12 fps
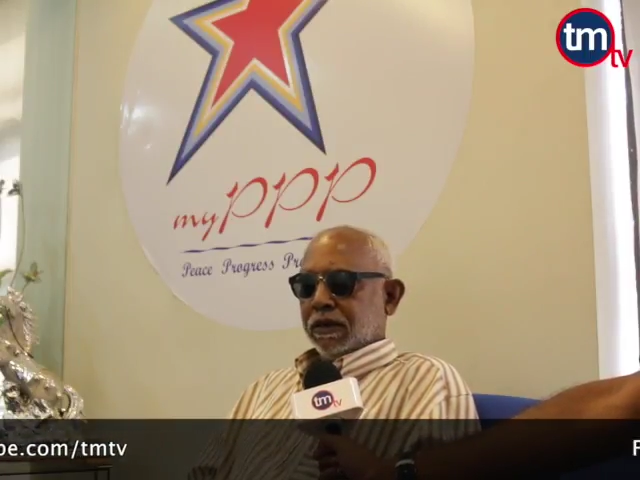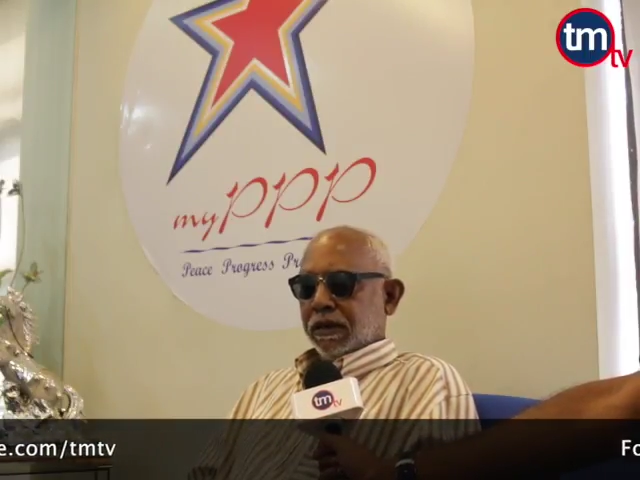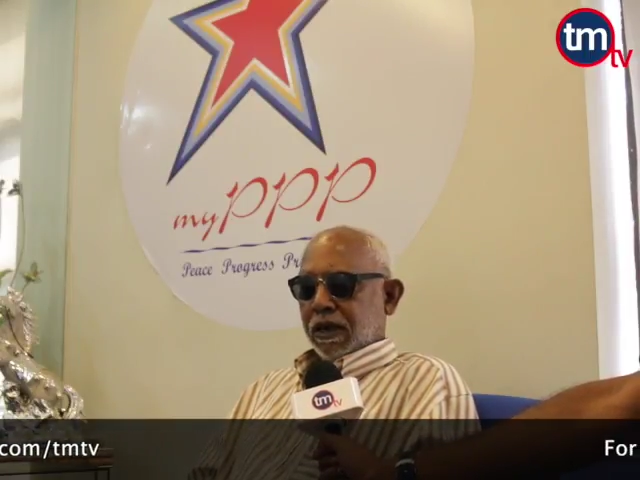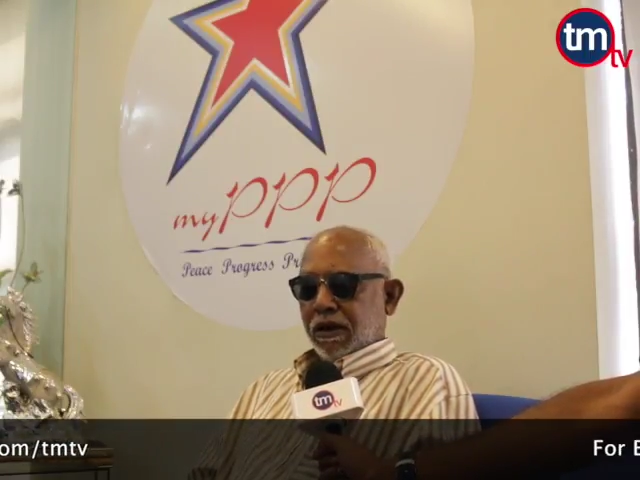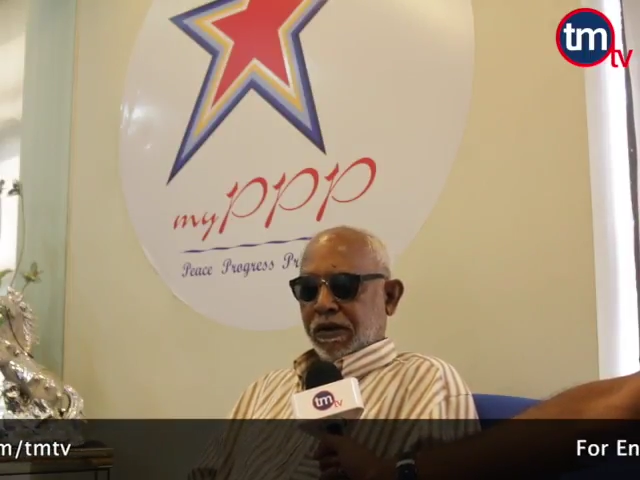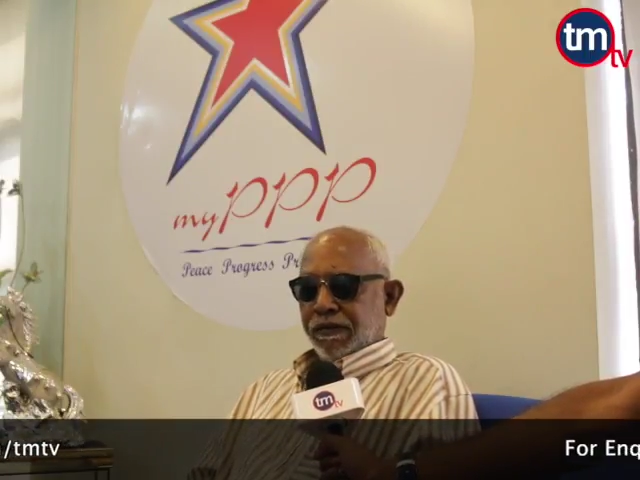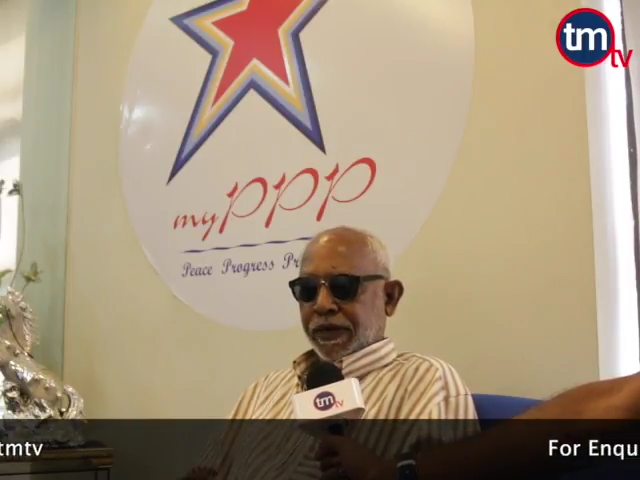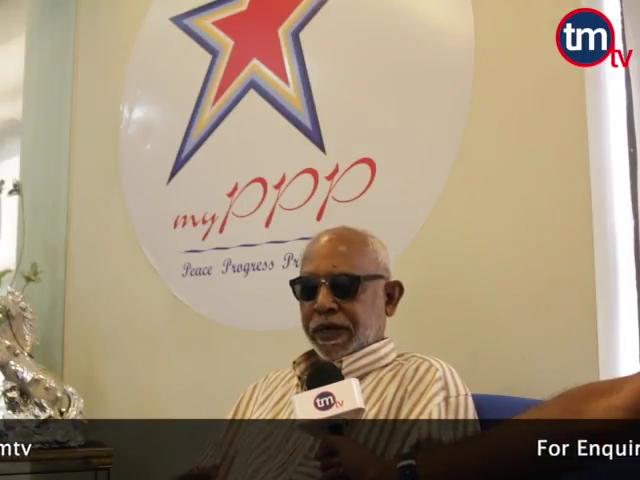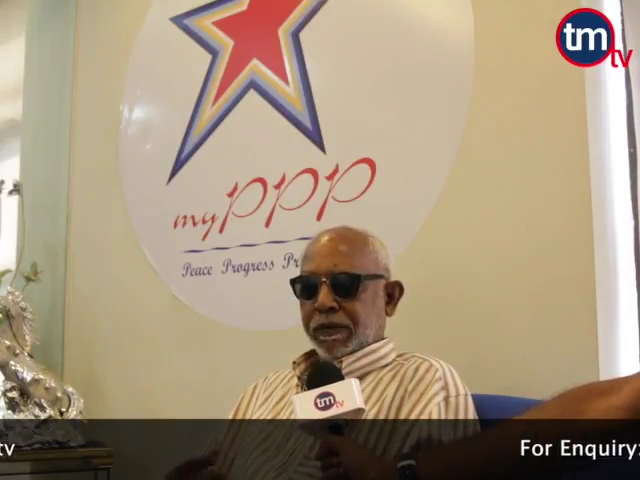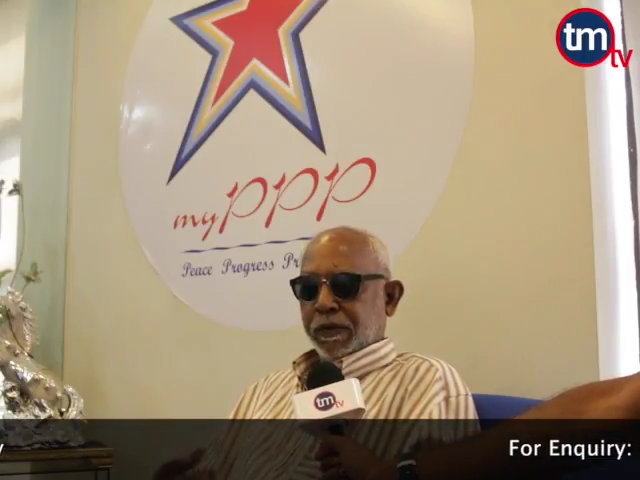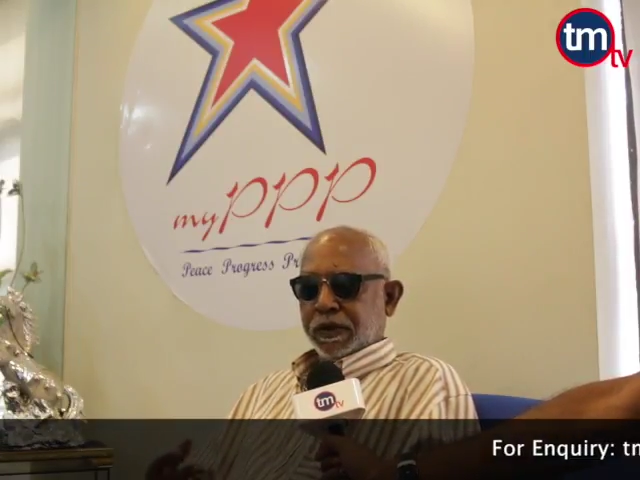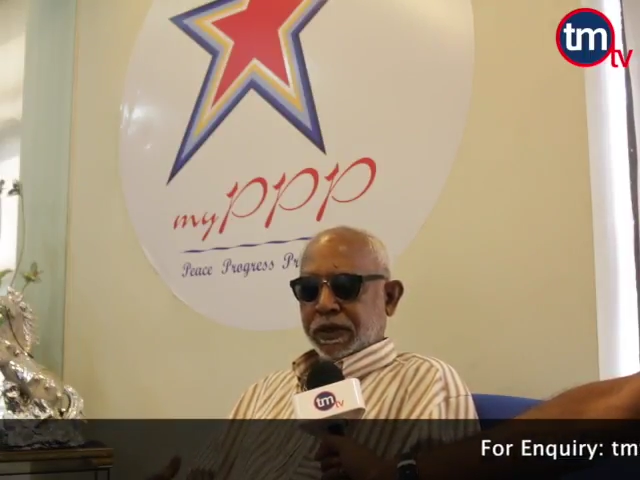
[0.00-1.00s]
Now I am
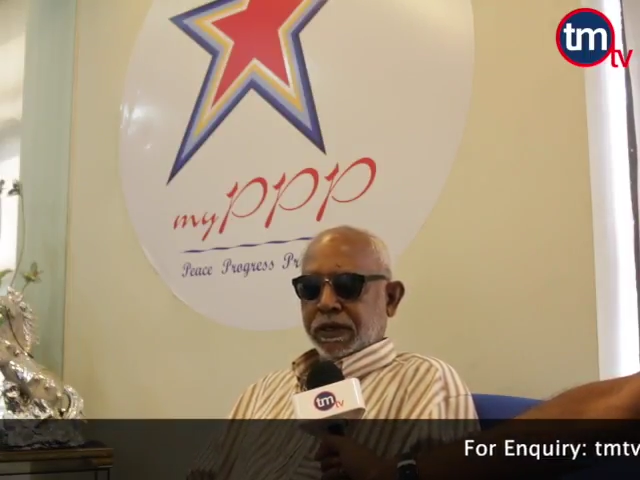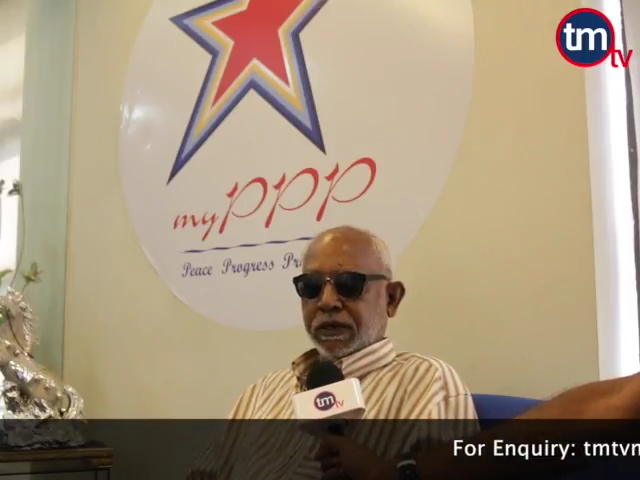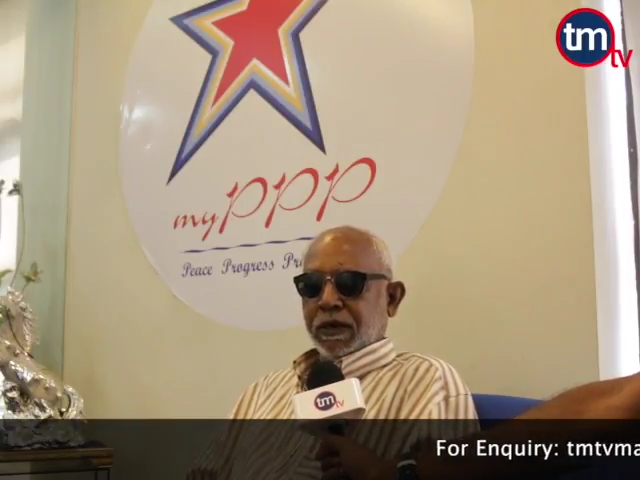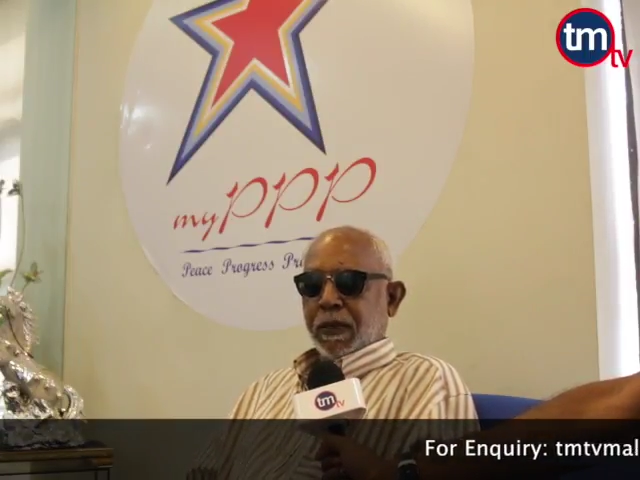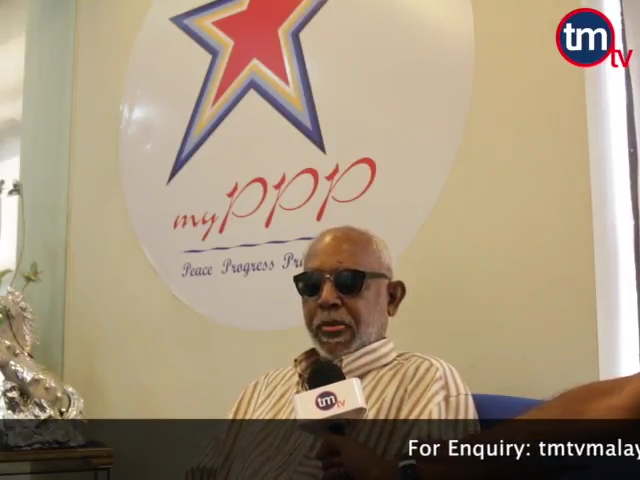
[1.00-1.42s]
very emotional.